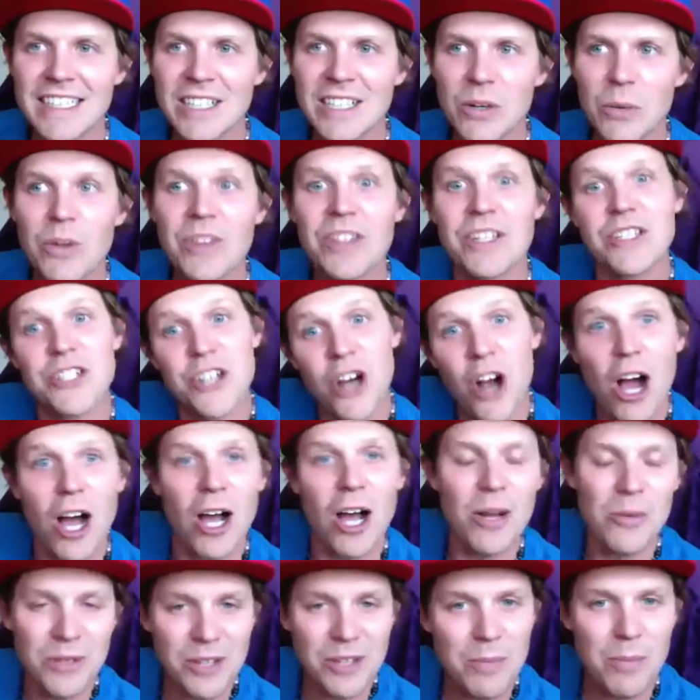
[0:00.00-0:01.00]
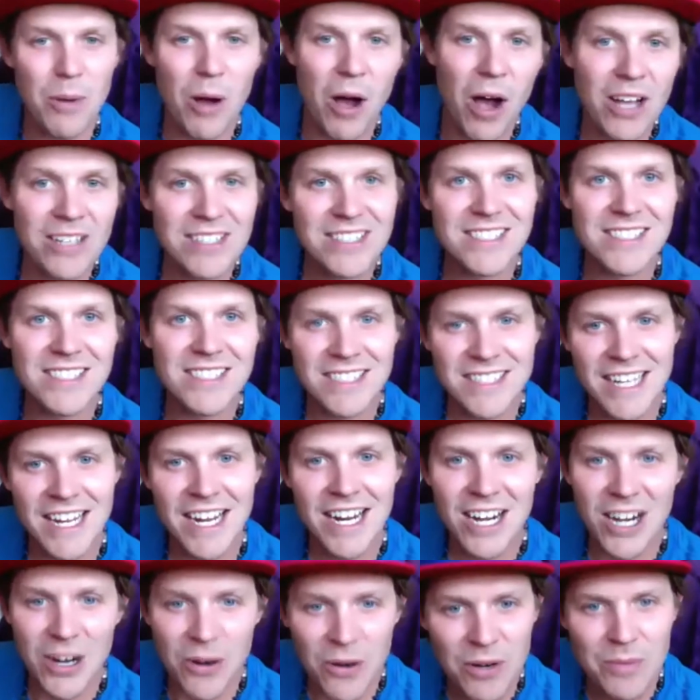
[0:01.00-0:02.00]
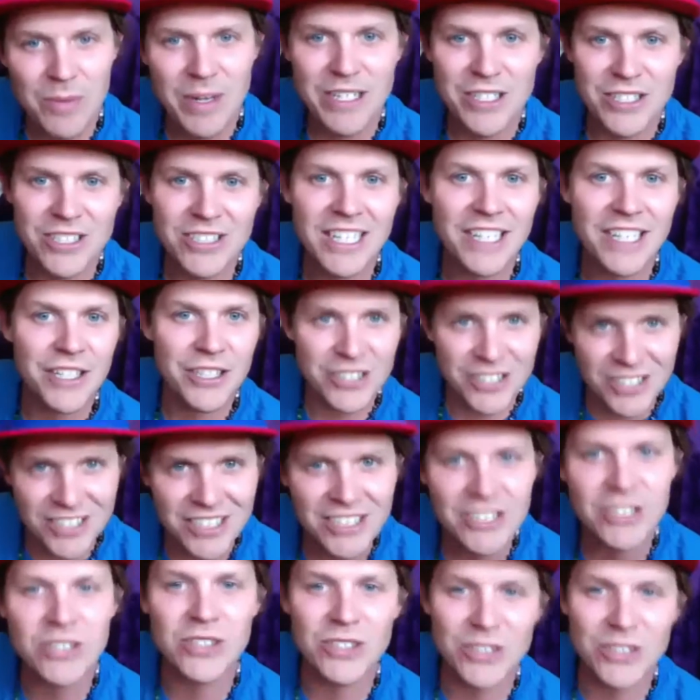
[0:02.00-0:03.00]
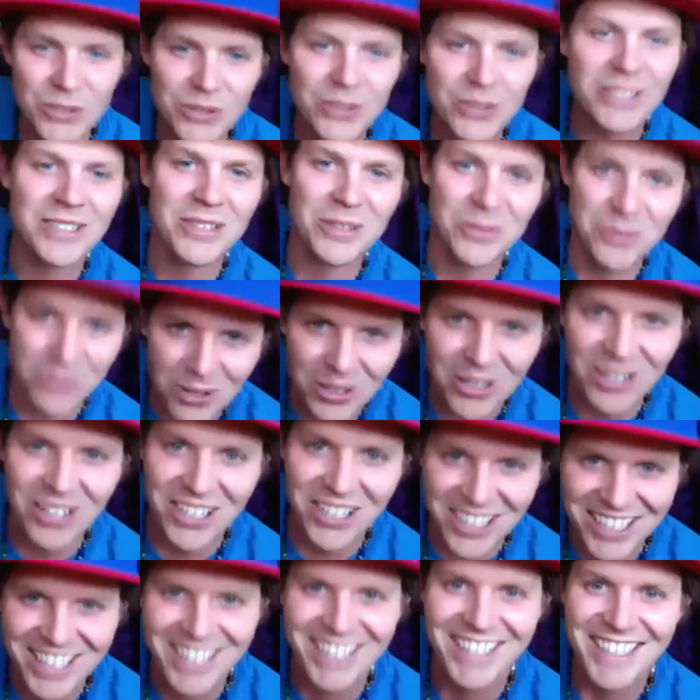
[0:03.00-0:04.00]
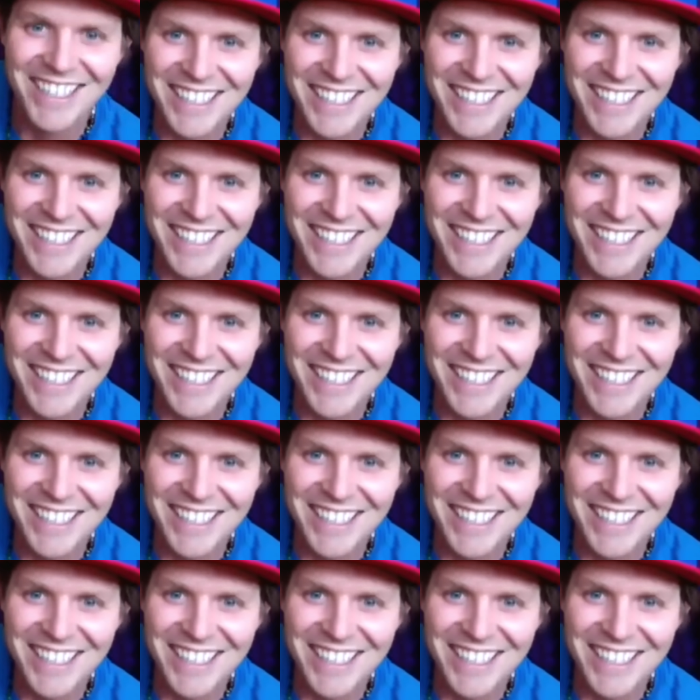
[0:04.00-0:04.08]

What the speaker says: when the boss isn't there, I want to make sure that you're still doing the work.